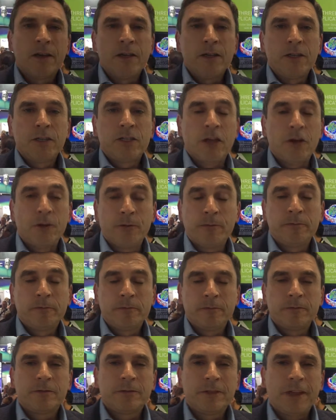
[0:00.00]
So,
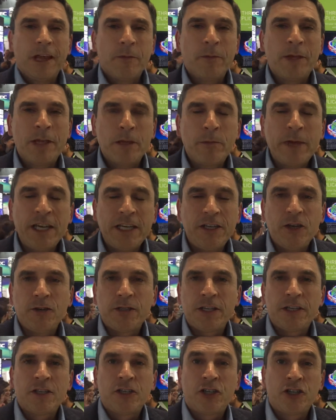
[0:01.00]
the big news
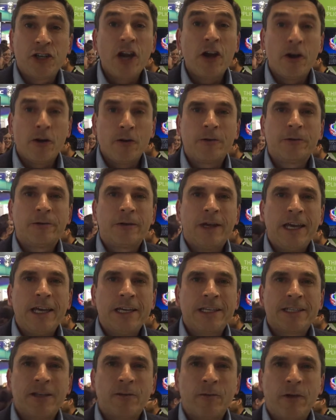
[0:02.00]
of the show
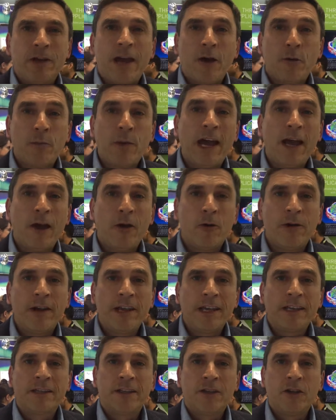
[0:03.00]
is that we're now
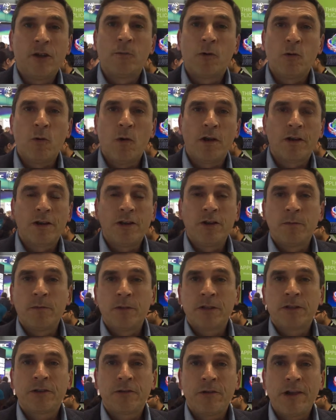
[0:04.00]
powering the number 1 and
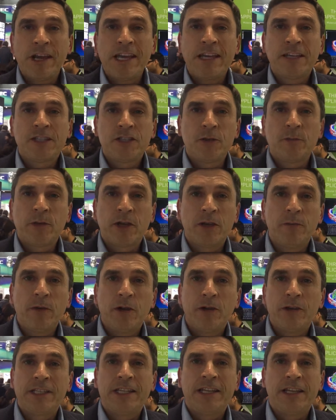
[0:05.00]
number 3
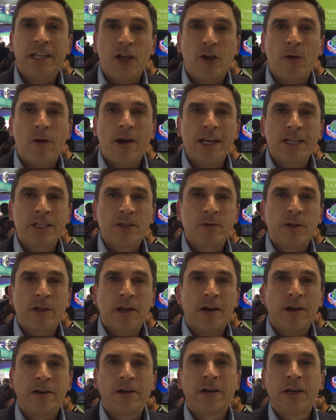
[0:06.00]
supercomputers in the US with
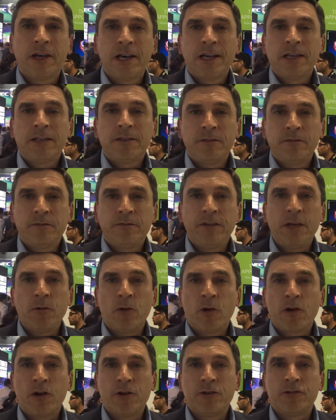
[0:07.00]
our
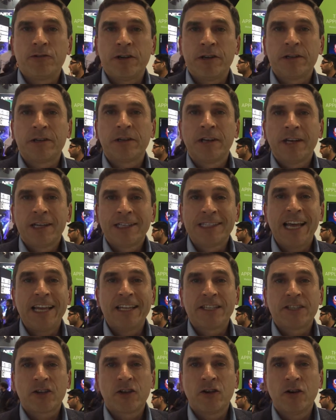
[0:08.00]
V100
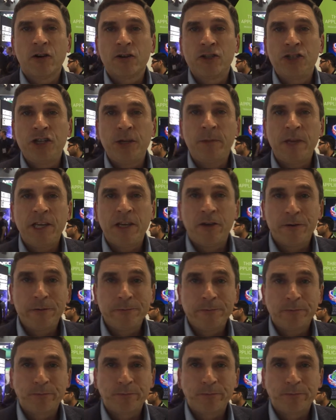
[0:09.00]
Tensor Core GPU.